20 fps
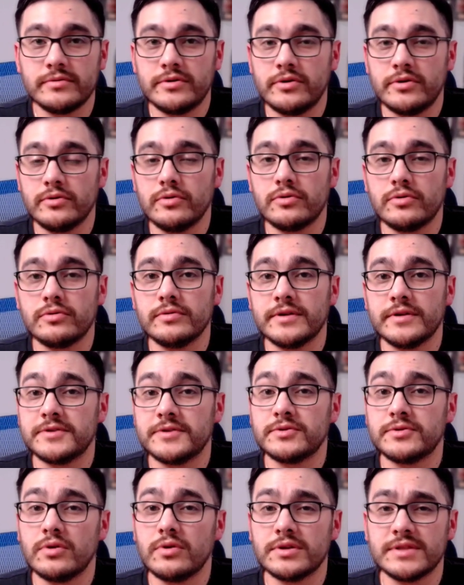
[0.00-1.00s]
your local liquor
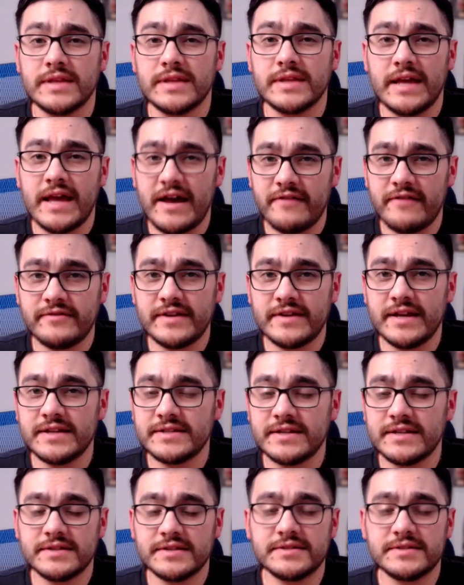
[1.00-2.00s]
stores and they have
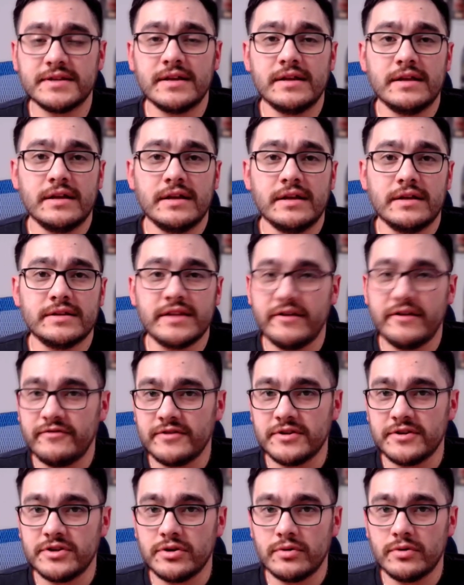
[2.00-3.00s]
tastings,
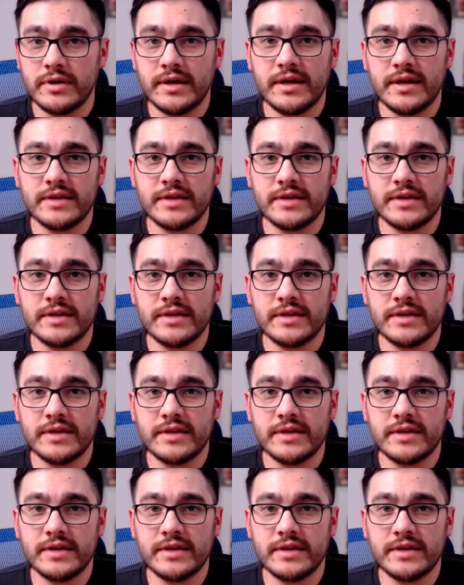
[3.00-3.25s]
definitely do it.